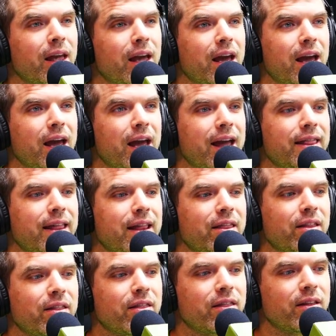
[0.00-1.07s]
And then
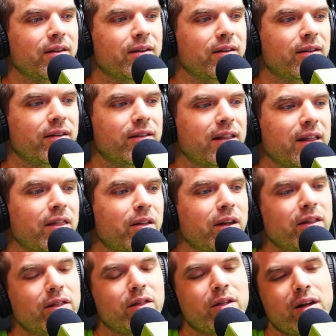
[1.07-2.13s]
like
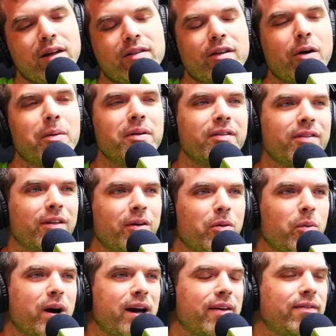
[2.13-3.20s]
it's always the
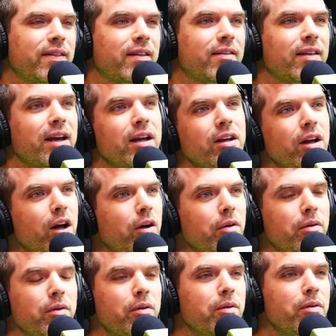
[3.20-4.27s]
wife that's like,
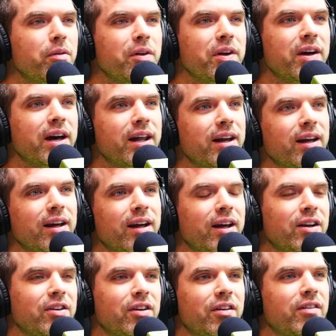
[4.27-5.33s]
no, you gotta
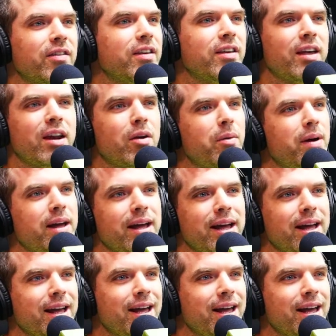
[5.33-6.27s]
just get away.